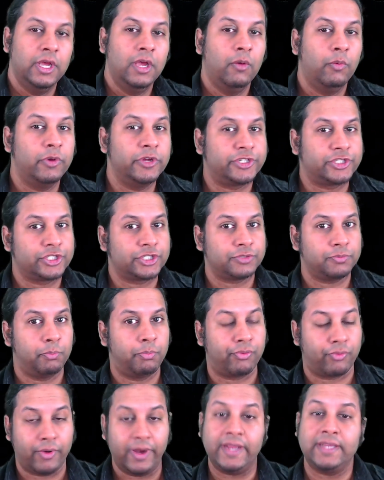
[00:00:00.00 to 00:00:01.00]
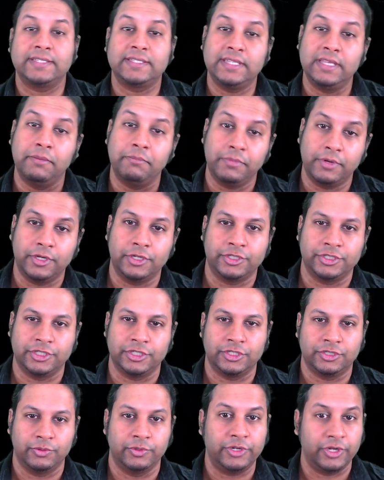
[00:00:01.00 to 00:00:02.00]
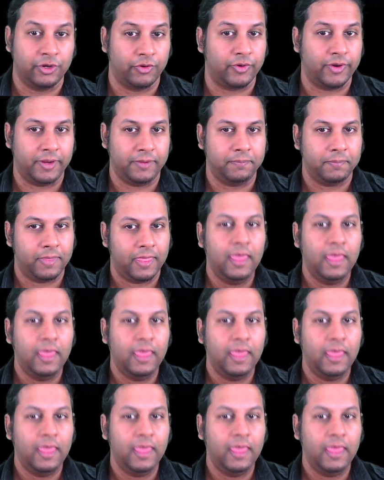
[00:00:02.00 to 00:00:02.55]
which breaks the immersion to a degree.